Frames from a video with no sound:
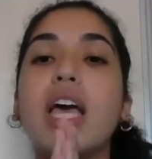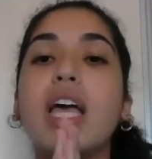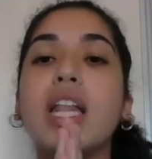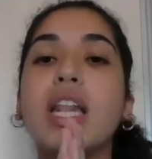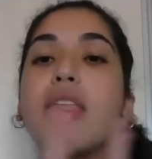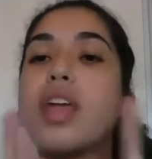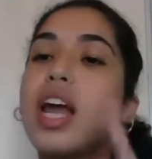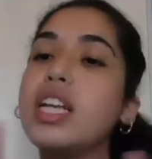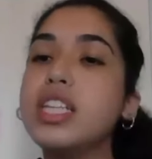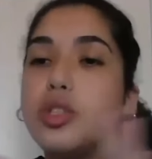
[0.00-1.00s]
In the
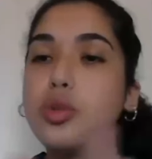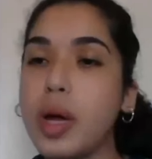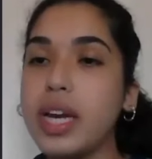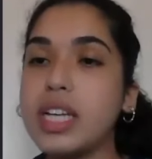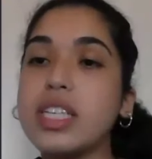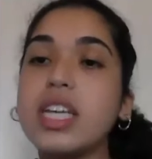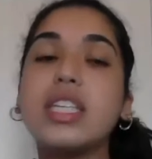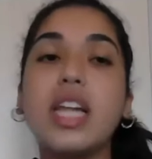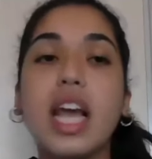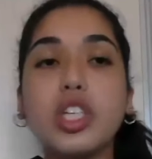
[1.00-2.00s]
1920s,
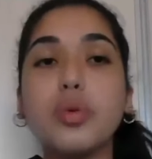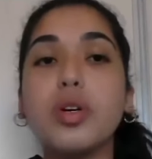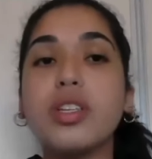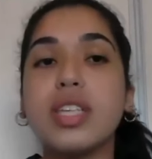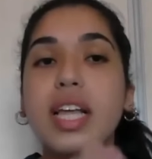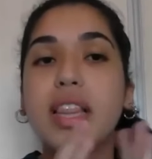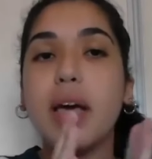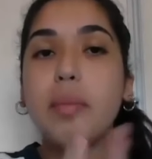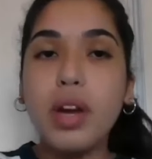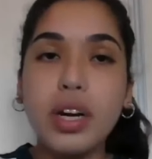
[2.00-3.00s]
intellectuals in
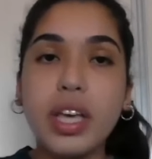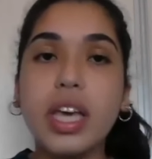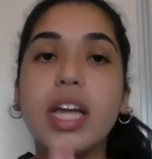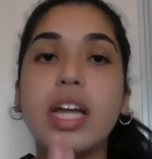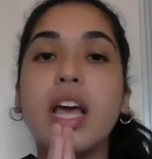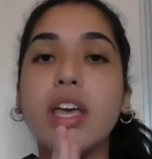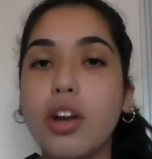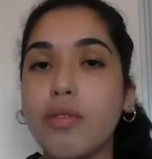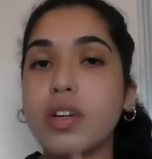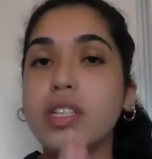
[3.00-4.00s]
the American
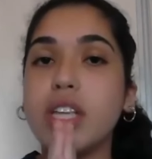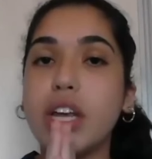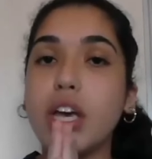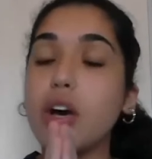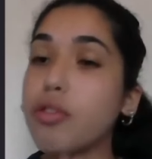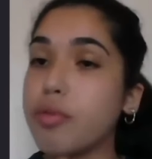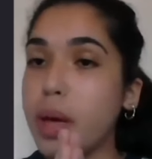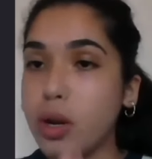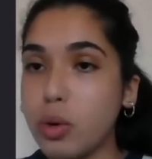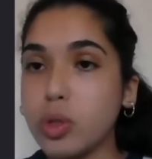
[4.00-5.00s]
University of
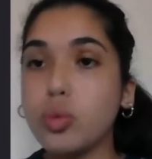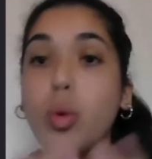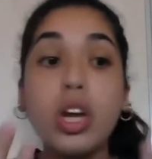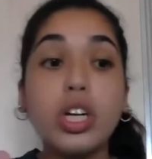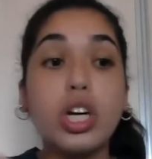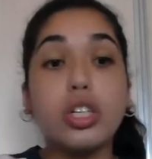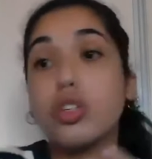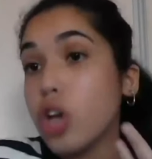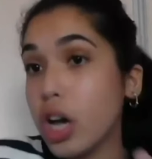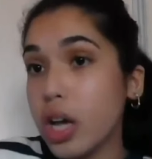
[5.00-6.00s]
Beirut wanted her
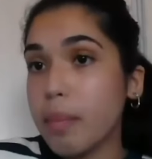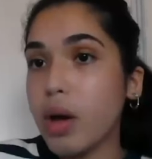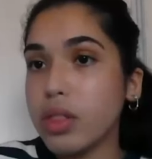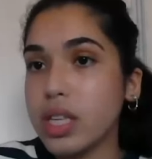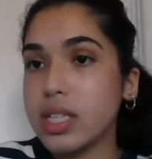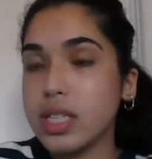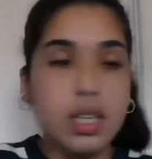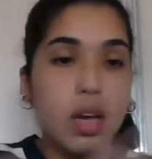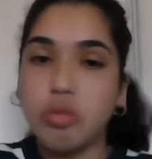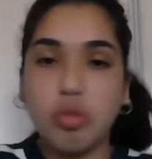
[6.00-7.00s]
to talk about
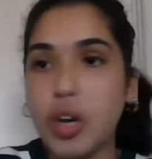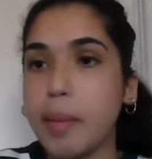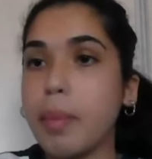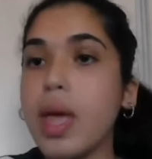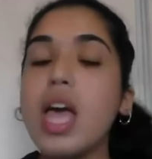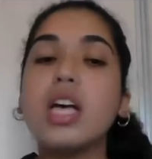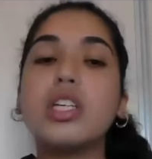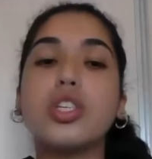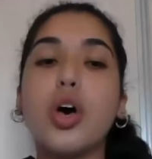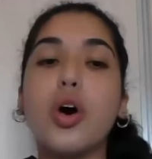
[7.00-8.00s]
this trip.
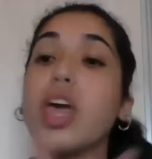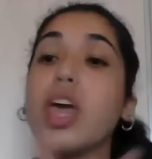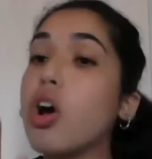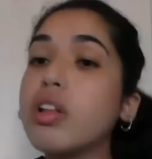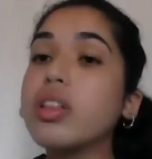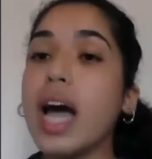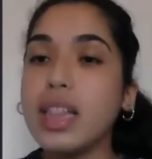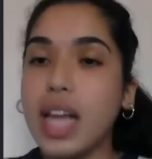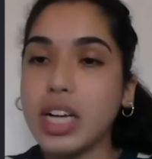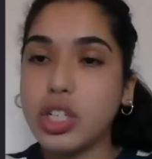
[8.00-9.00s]
So they called
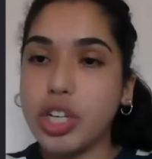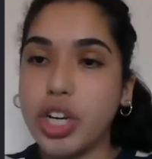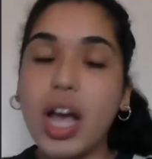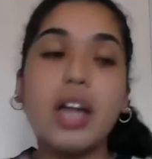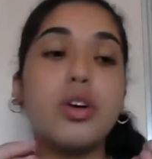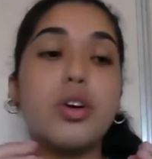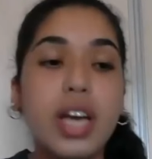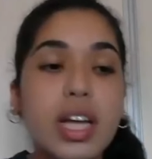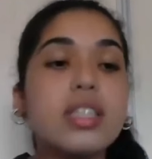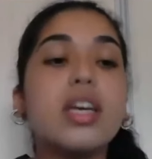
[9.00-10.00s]
that lecture An
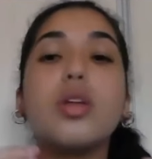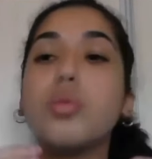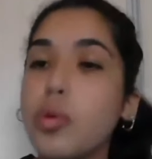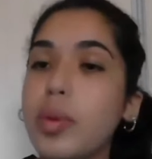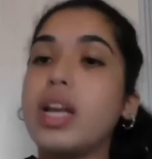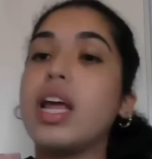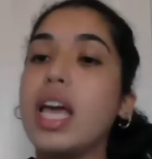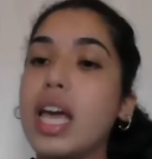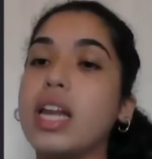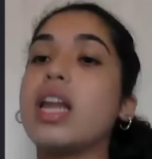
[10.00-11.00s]
Oriental Woman
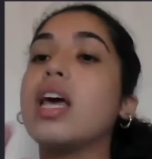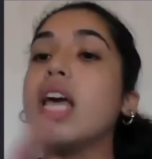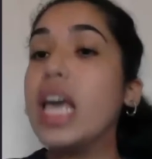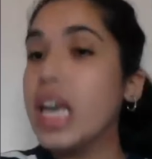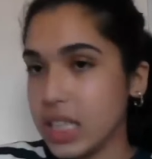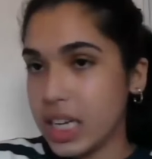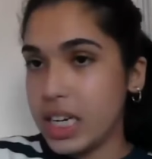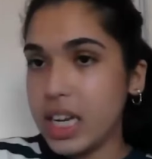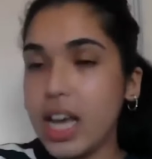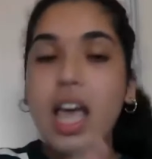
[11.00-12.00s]
in
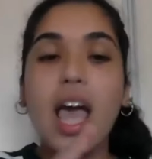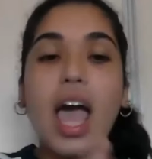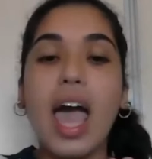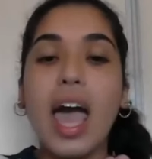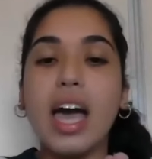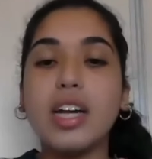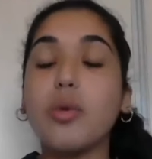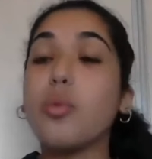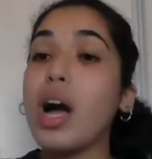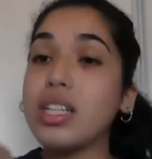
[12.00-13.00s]
England.
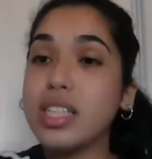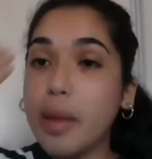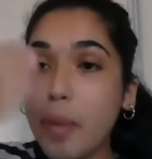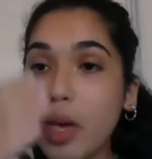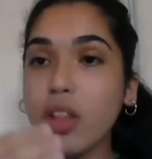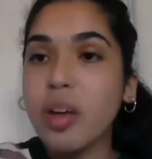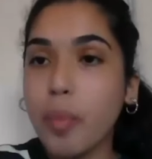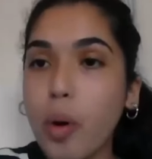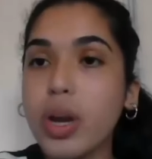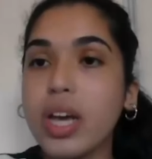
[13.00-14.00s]
And while stepping on the
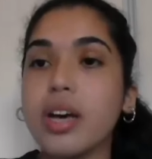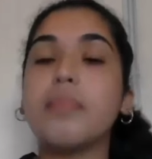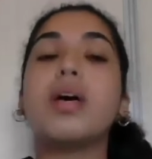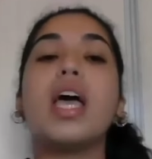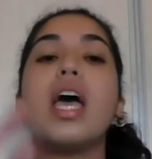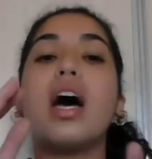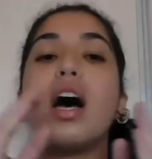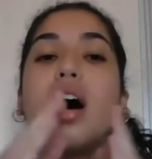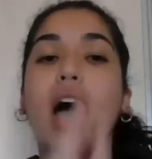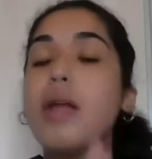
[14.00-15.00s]
podium,
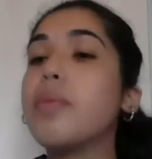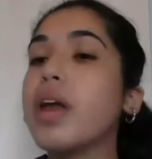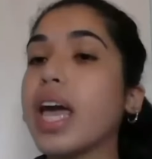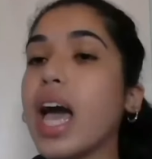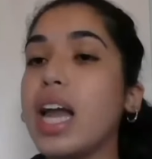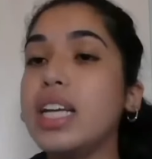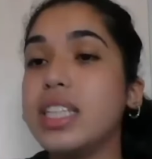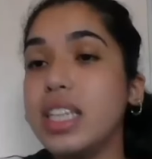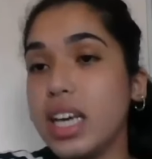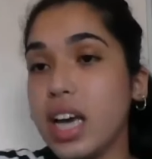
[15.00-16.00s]
Anbara
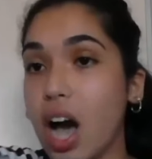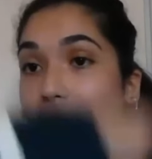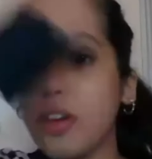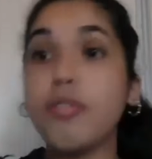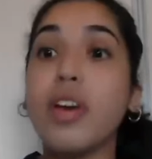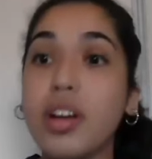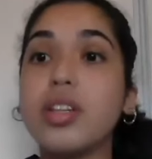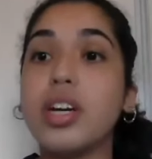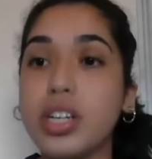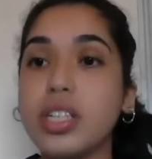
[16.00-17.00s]
Khalidi
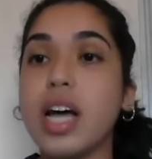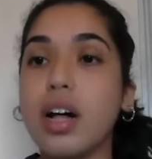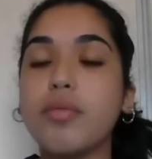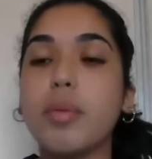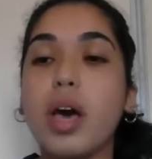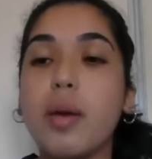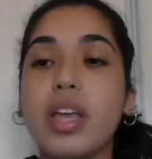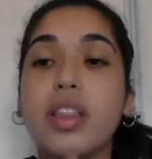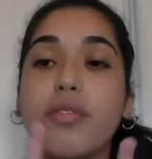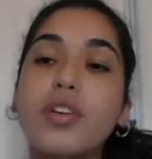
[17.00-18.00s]
unveiled herself,
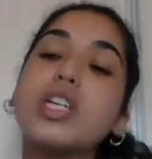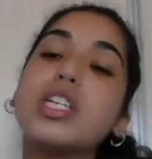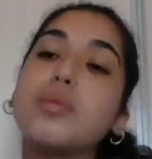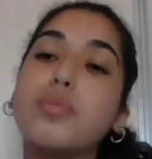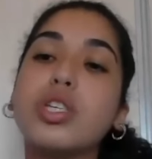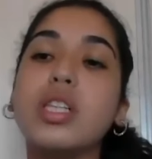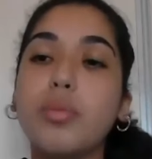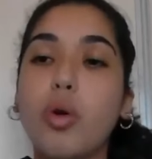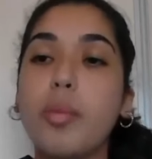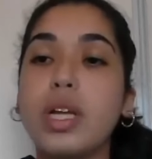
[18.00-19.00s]
becoming the first
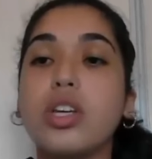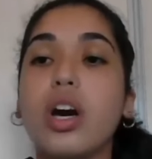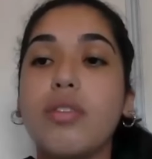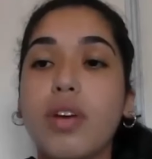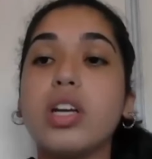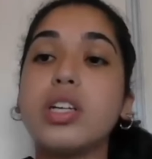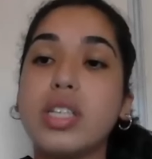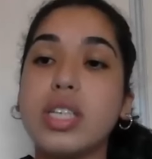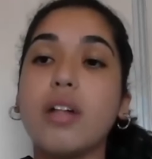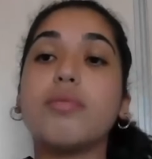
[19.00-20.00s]
Muslim woman to unveil
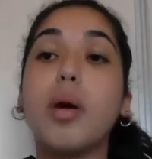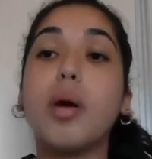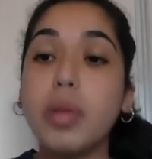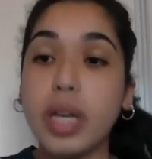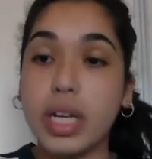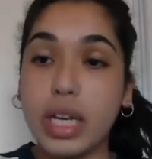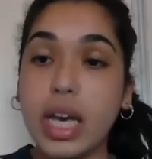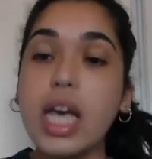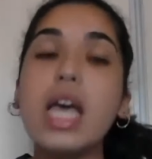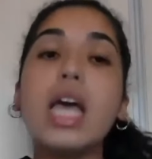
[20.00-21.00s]
herself
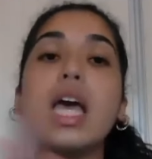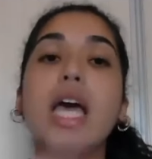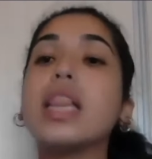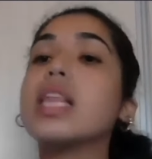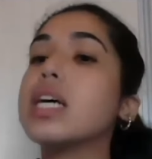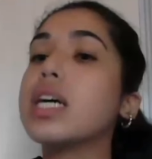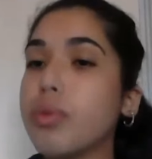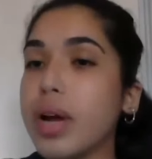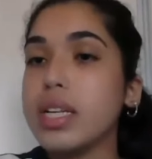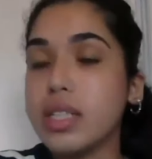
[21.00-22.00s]
publicly in the
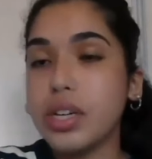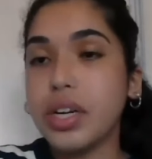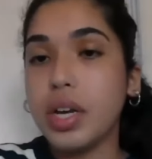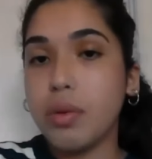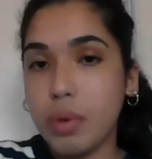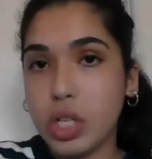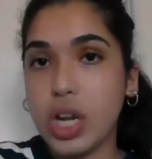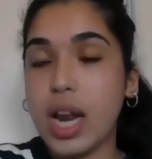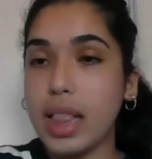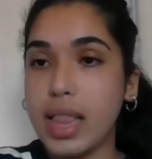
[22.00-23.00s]
Great Syrian
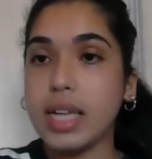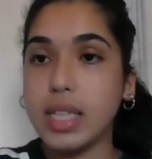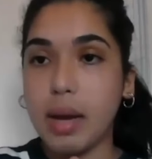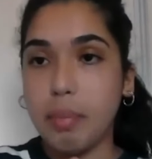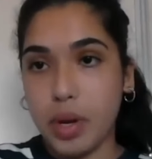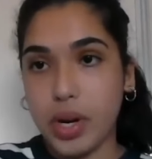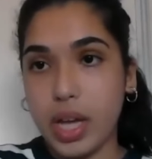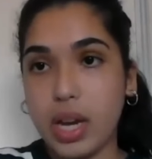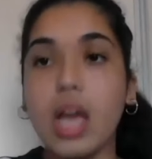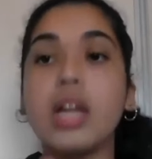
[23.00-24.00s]
region at that time
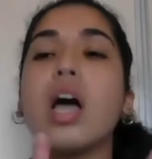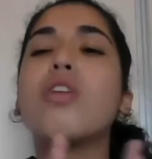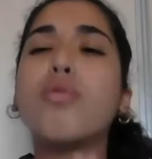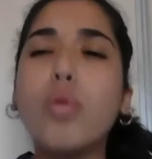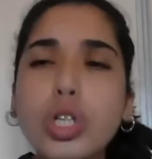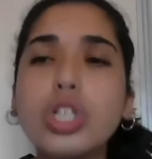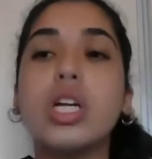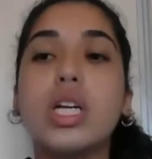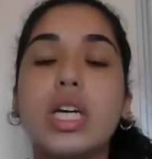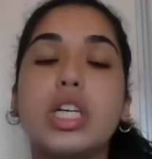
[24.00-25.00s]
period. And
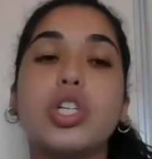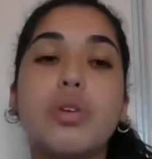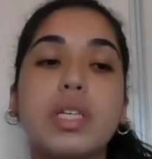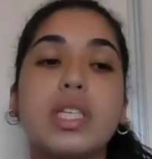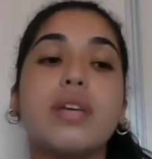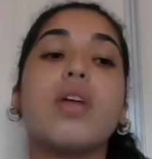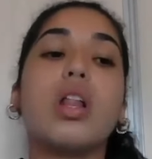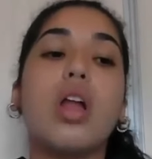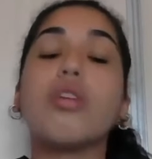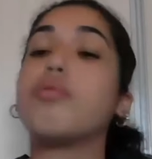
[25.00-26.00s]
unfortunately, she received
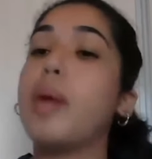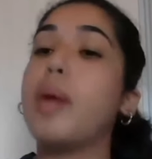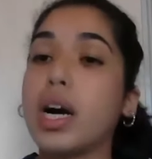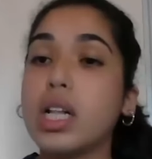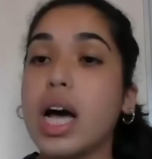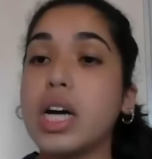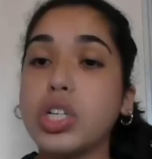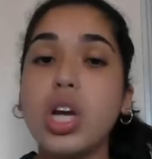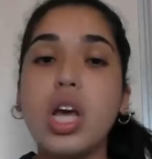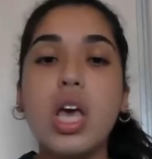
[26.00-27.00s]
a lot of
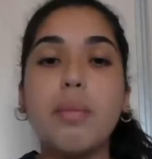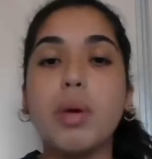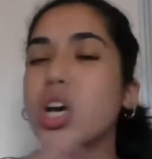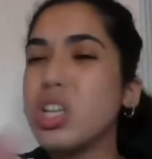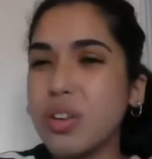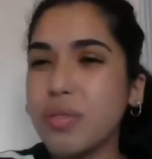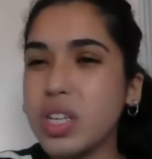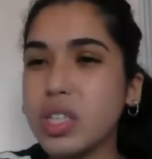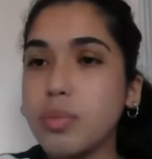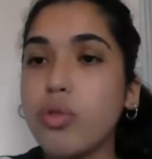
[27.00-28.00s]
backlash because of
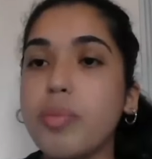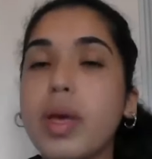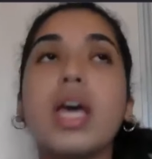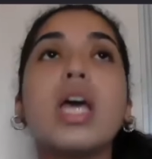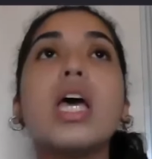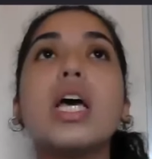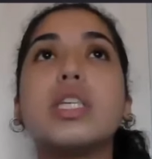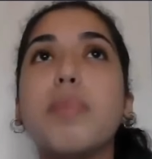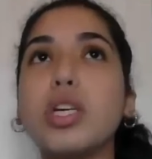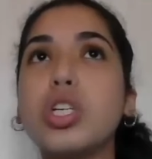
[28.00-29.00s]
this movement,
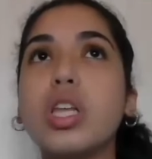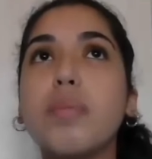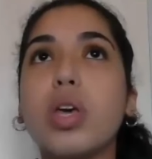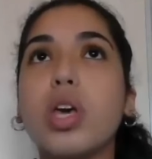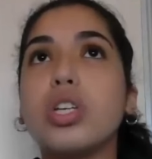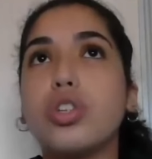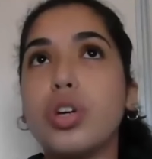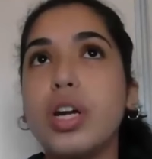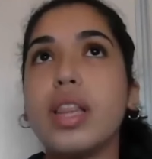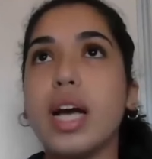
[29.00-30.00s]
especially because
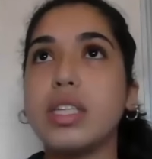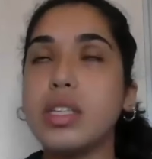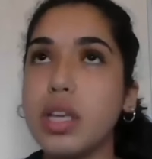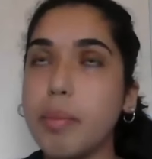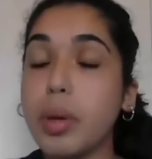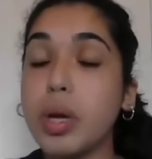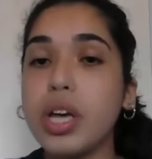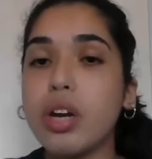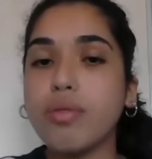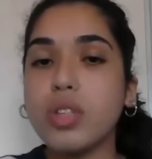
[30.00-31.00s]
during that
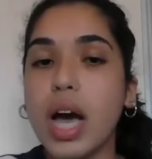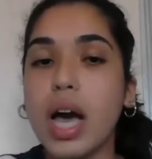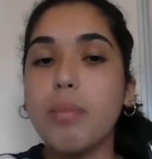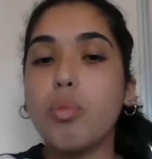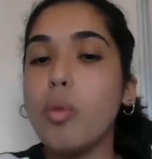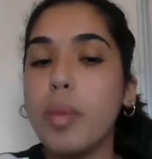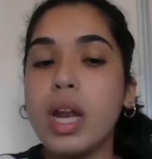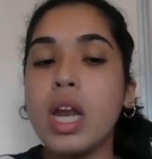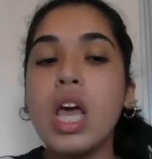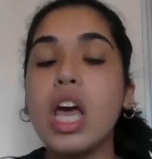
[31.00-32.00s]
period of time,
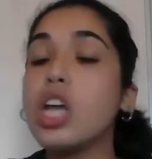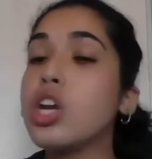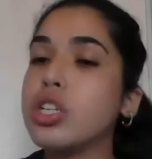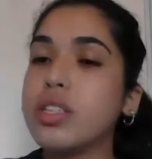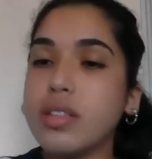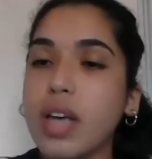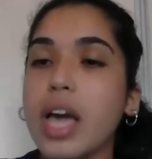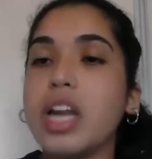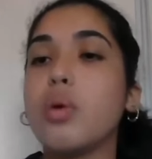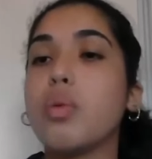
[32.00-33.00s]
women in her
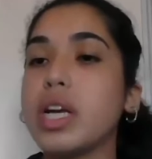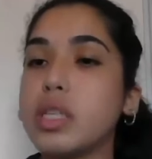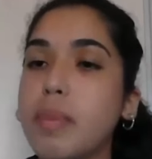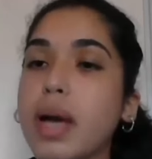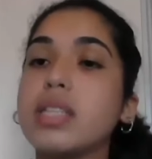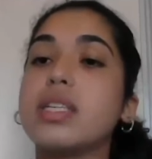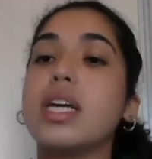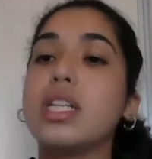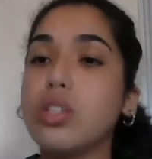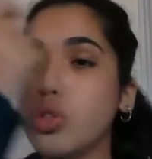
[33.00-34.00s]
society were
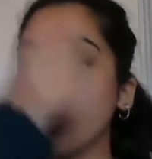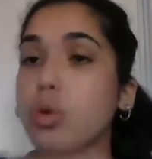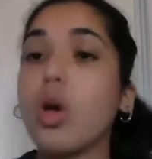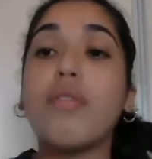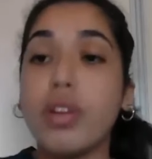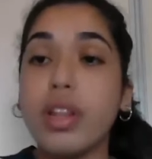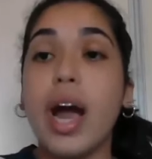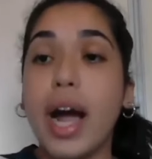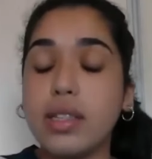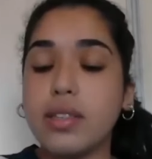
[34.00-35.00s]
expected to cover
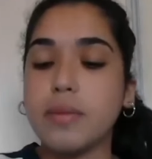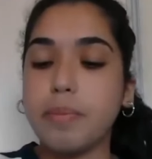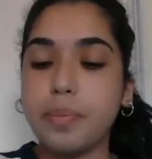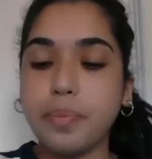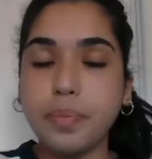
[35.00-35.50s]
their heads.